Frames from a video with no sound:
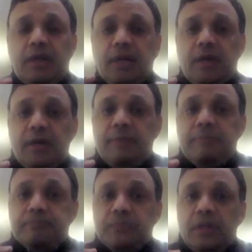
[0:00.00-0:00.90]

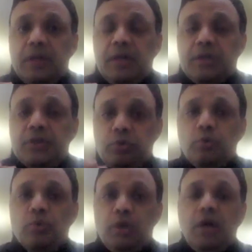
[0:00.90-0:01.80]

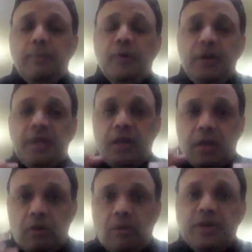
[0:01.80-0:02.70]
tool, a political
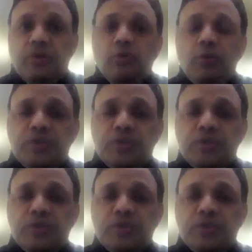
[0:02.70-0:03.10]
economy tool,